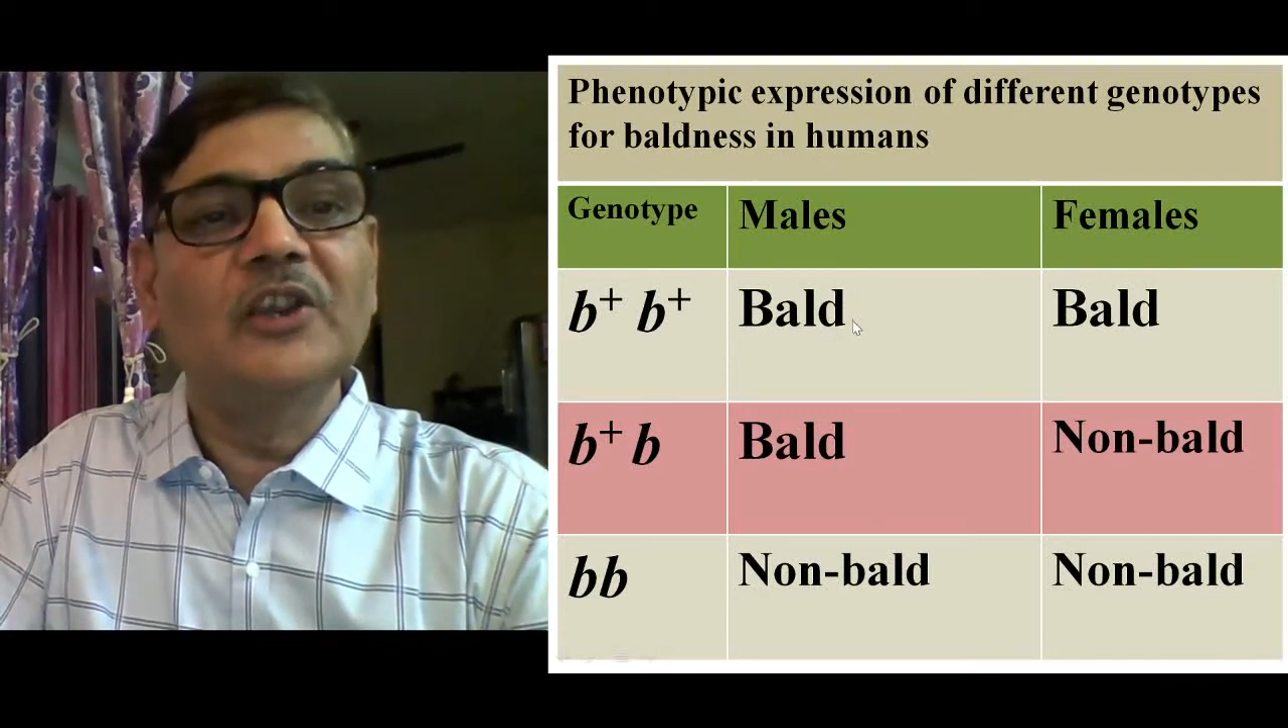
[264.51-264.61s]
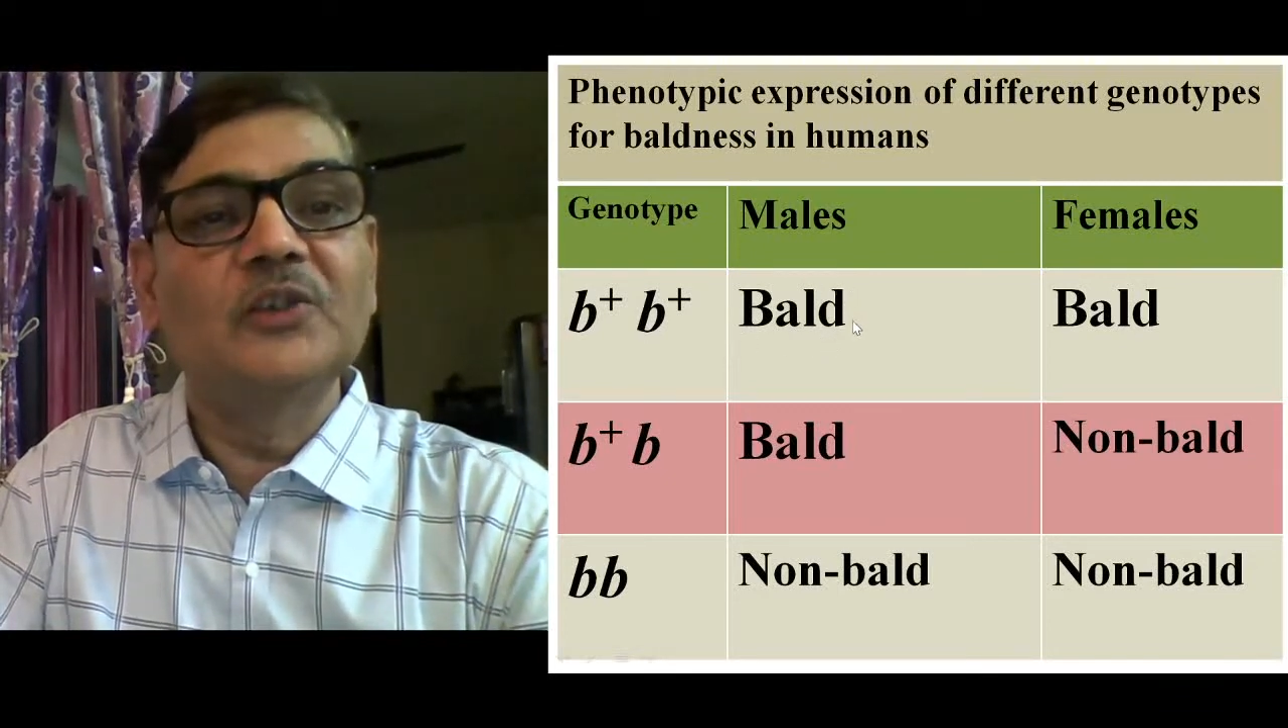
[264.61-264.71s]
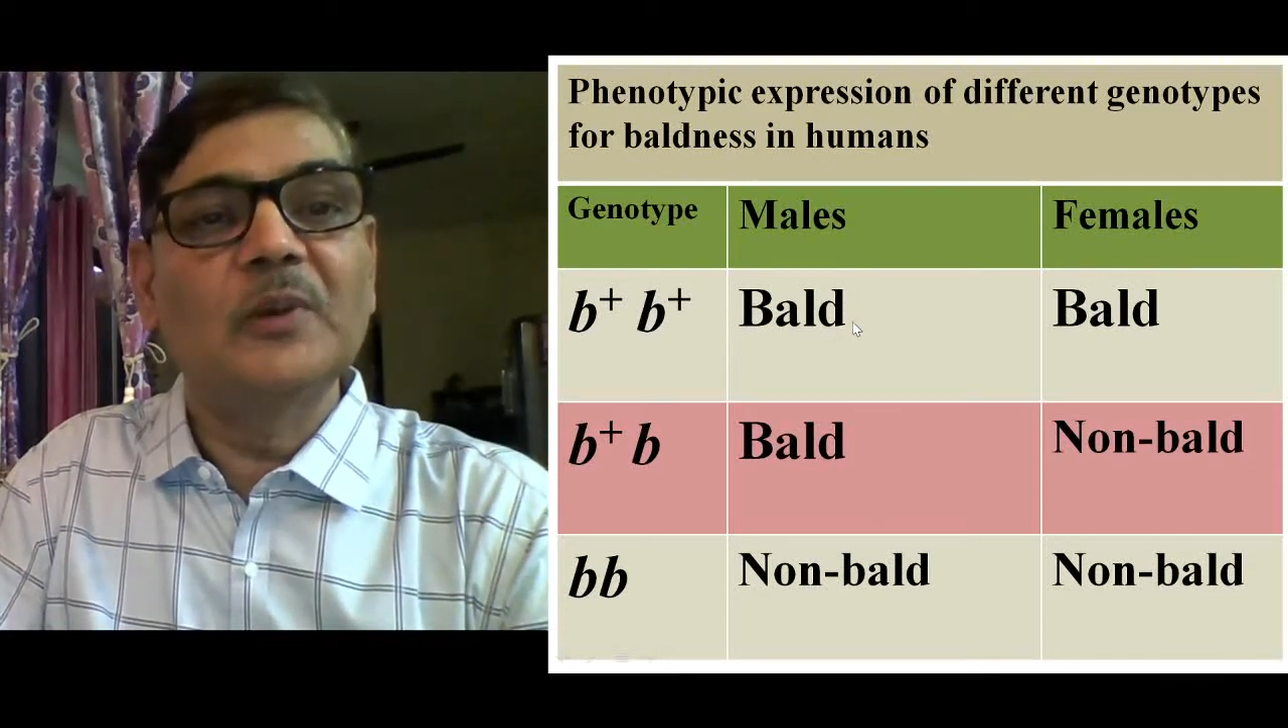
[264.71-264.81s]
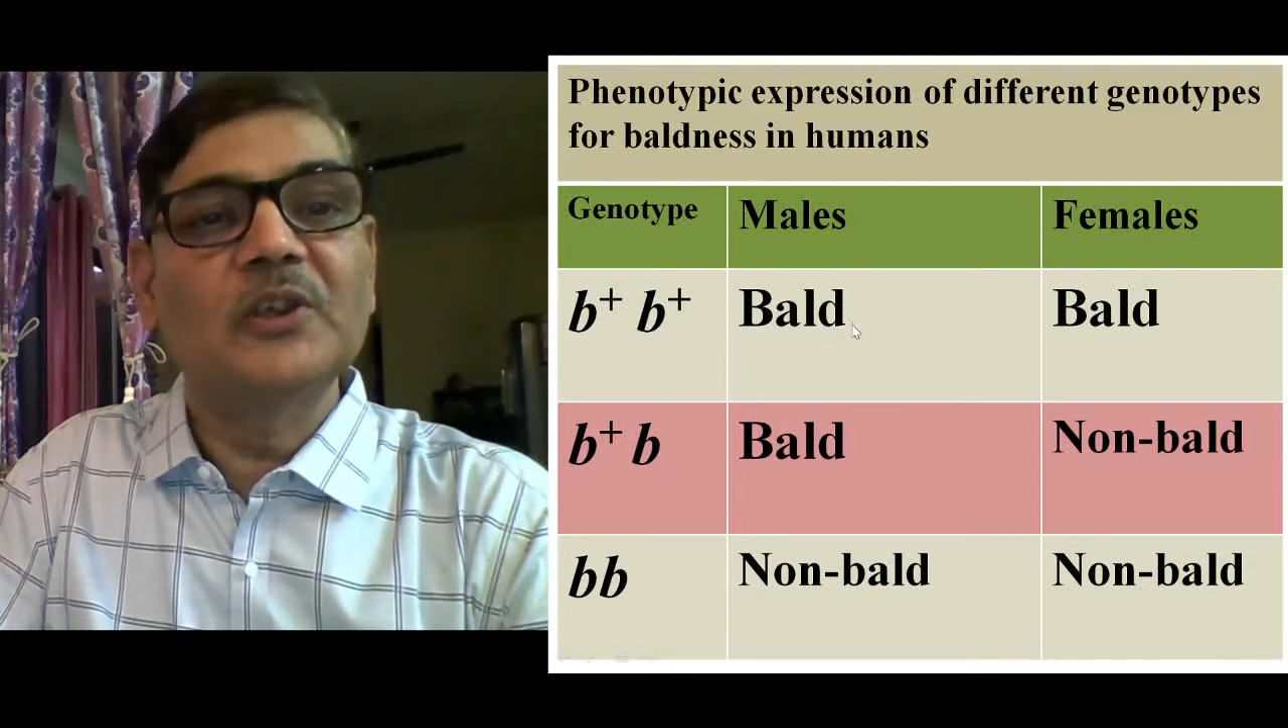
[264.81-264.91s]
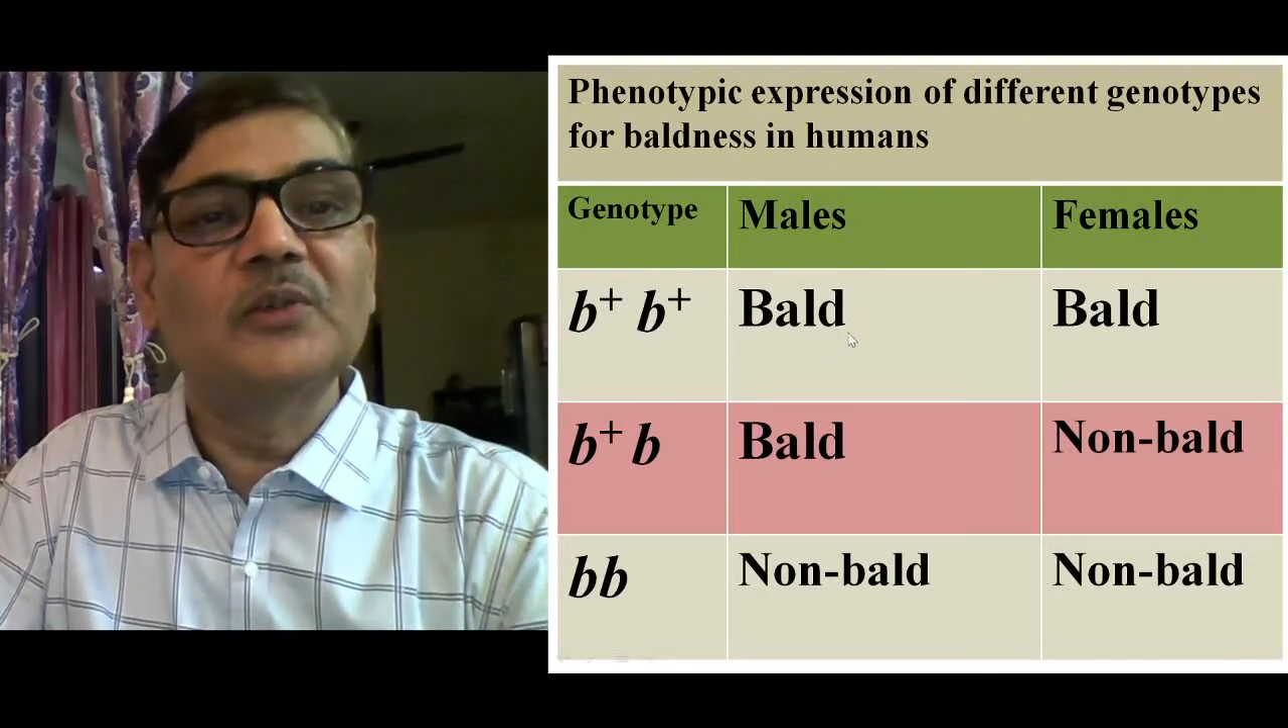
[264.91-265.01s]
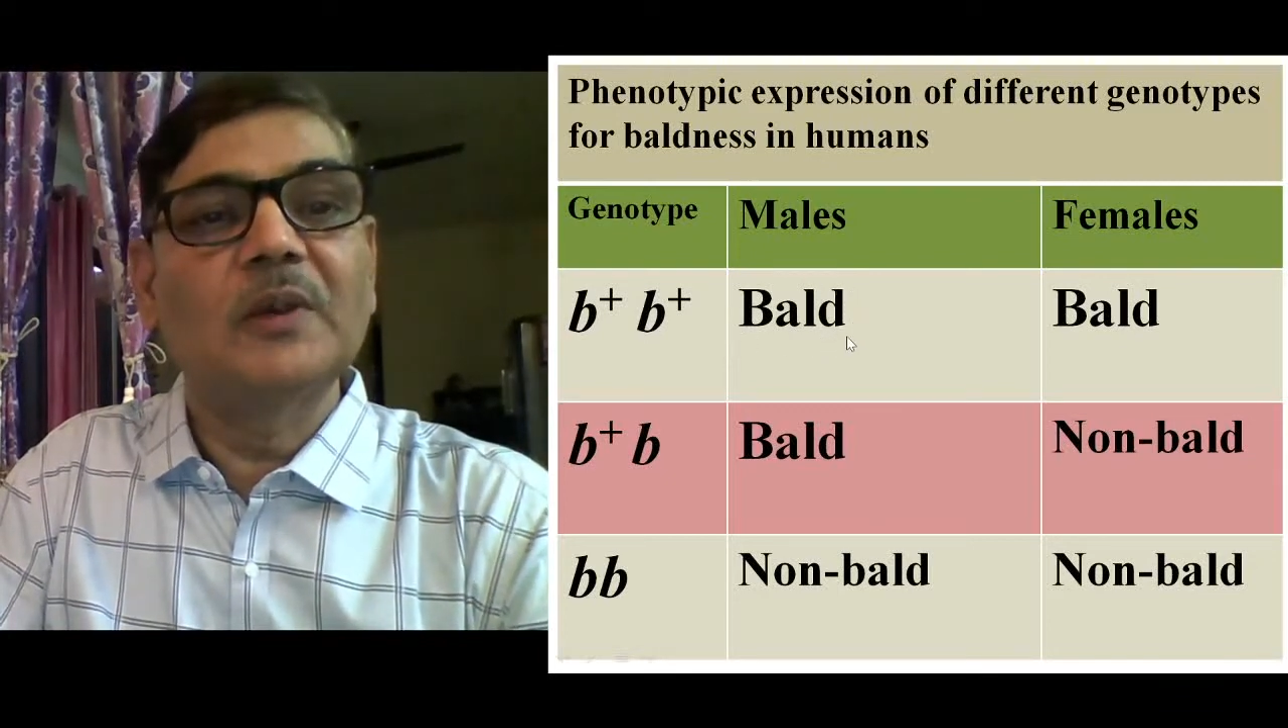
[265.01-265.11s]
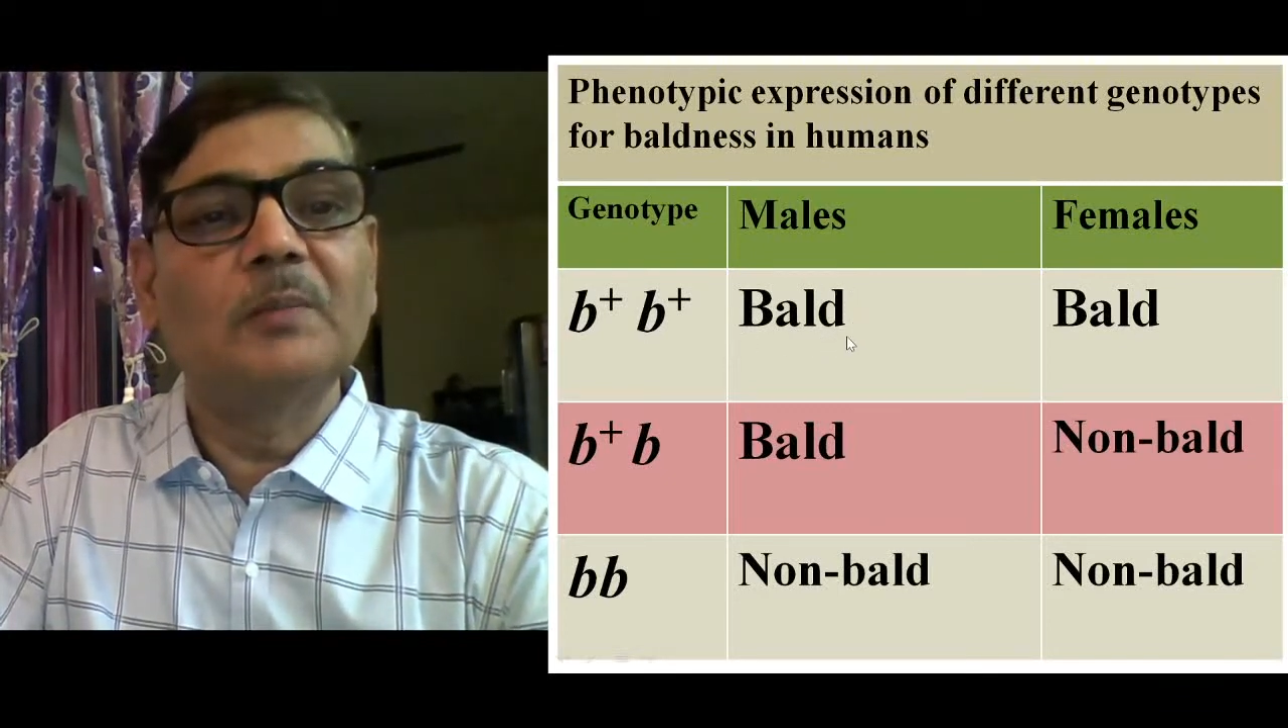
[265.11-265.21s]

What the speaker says: specific